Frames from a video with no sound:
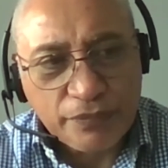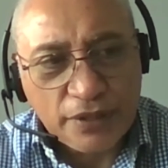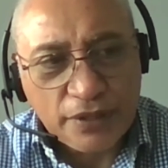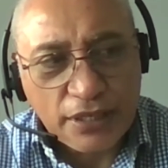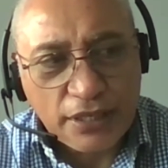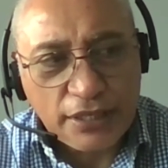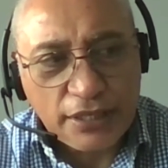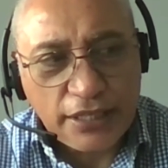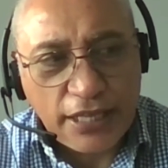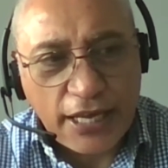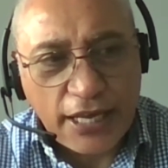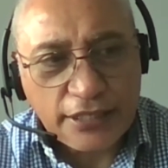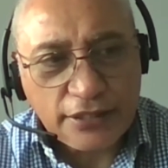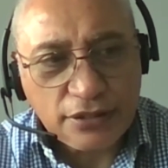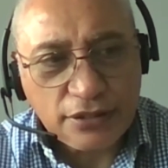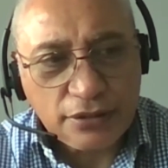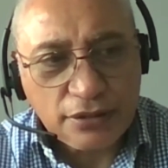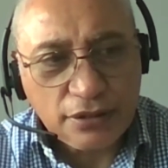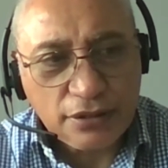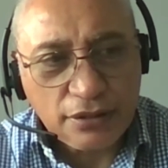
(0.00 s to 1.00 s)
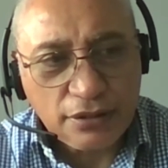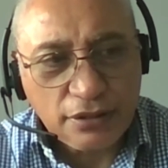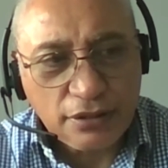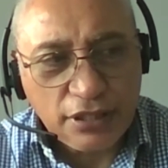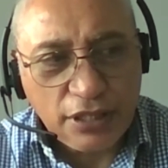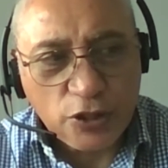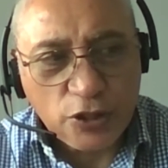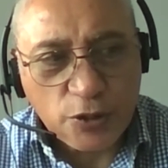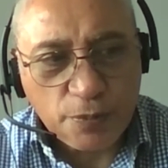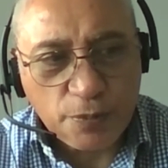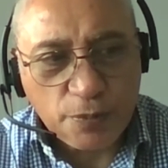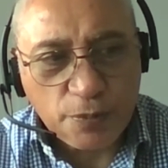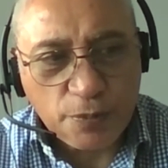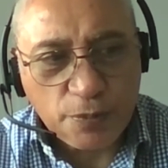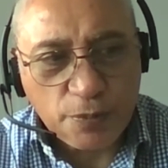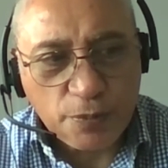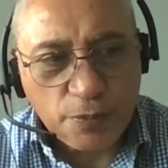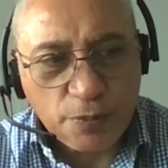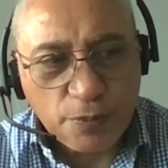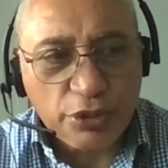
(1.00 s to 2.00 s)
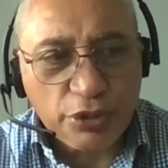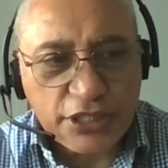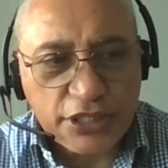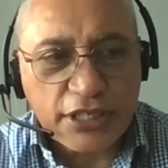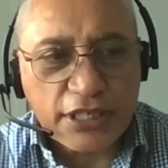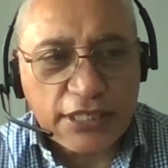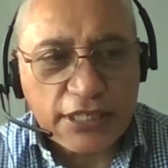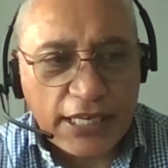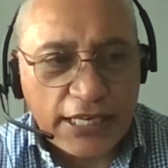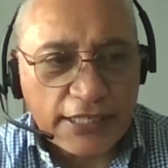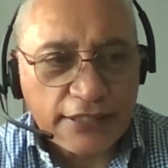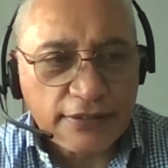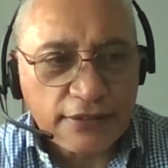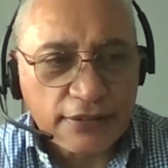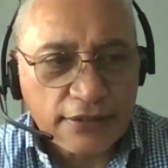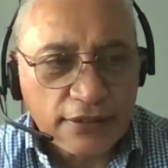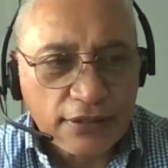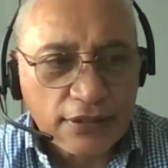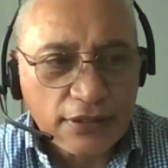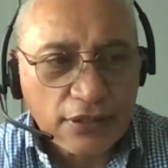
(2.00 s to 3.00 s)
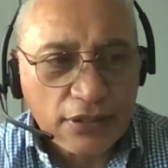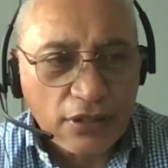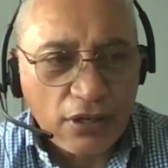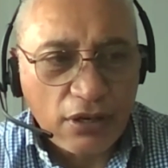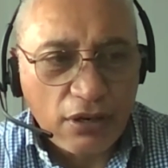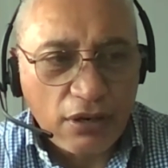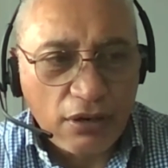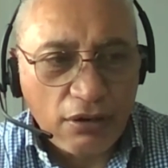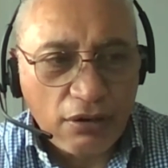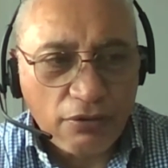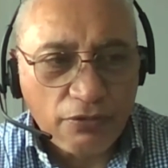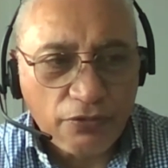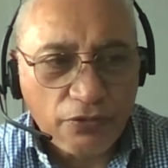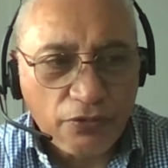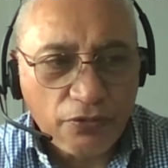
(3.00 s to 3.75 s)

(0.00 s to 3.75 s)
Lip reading: that there was potential risk again of